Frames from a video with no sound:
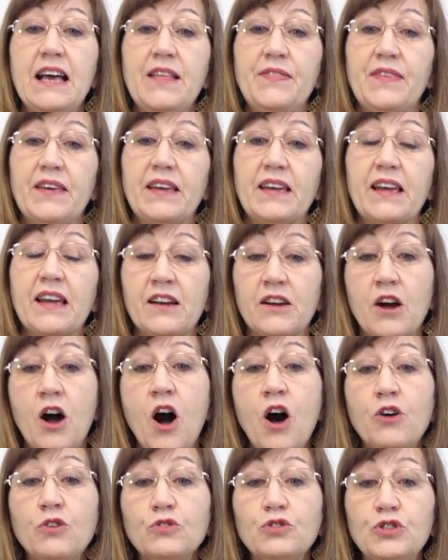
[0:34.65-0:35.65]
that can
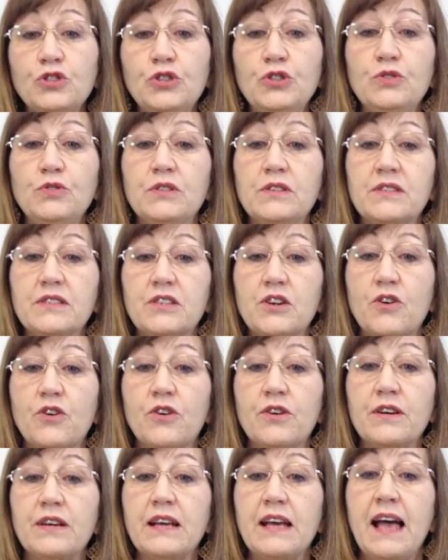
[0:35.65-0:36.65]
cause you to
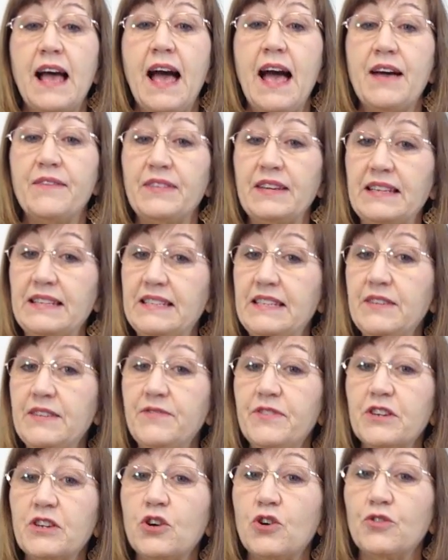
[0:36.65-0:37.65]
start having
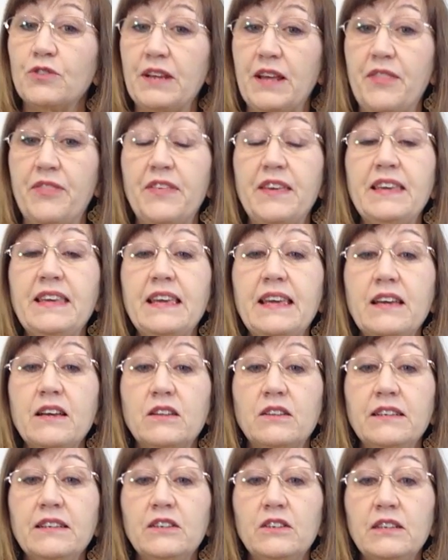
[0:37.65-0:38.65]
difficulty thinking
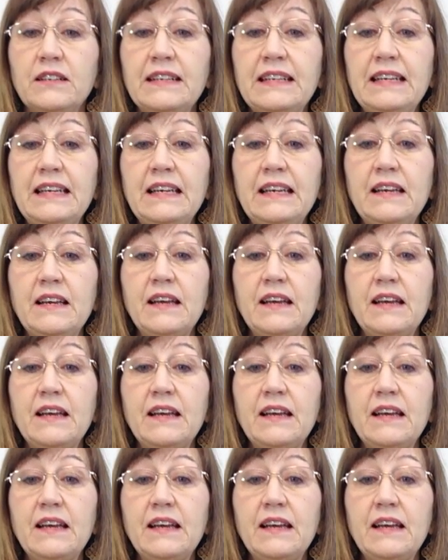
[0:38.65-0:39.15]
clearly,